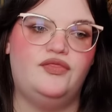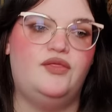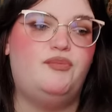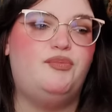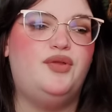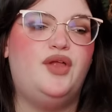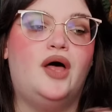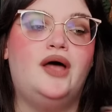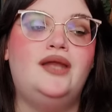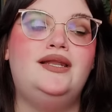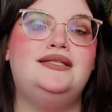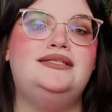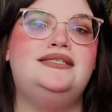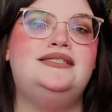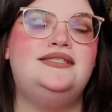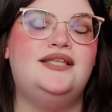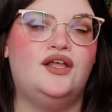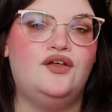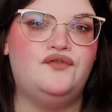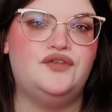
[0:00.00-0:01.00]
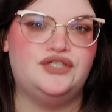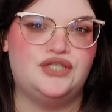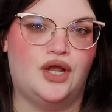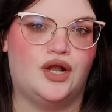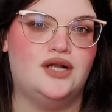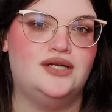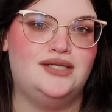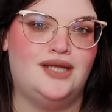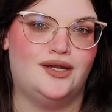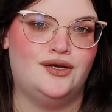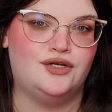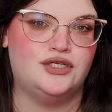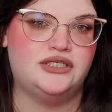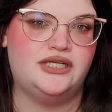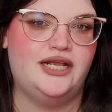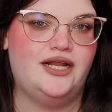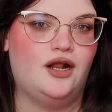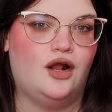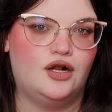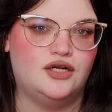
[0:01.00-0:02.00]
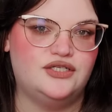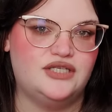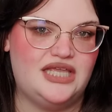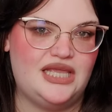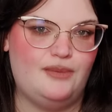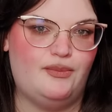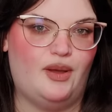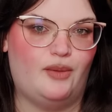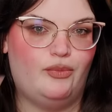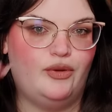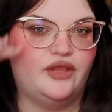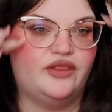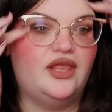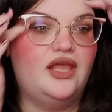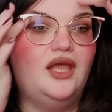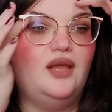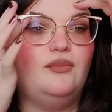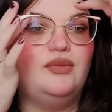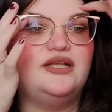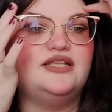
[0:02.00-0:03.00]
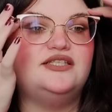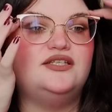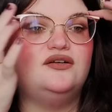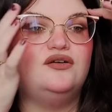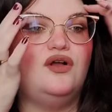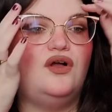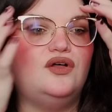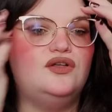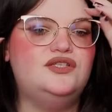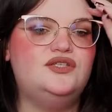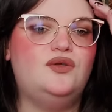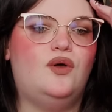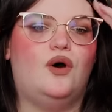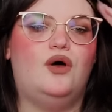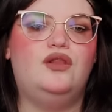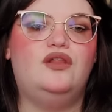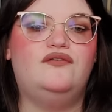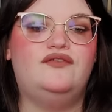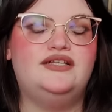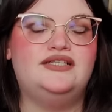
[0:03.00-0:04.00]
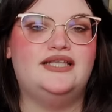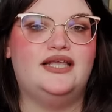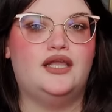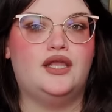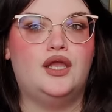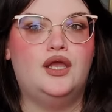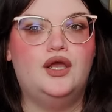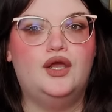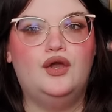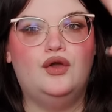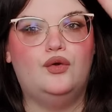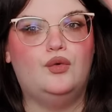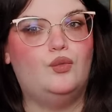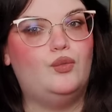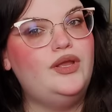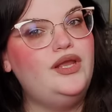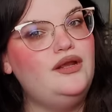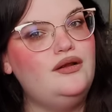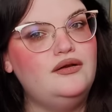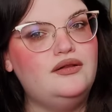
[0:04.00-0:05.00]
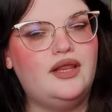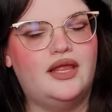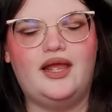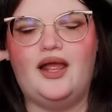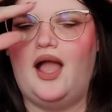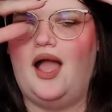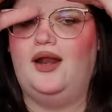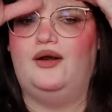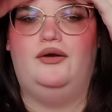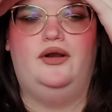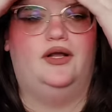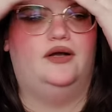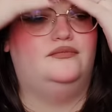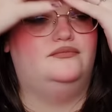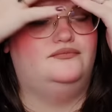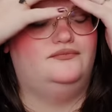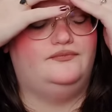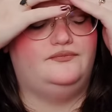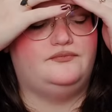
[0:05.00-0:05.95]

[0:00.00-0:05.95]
The plot itself is hard to understand, hard to keep up with, because there are also all of these like weird, I don't know.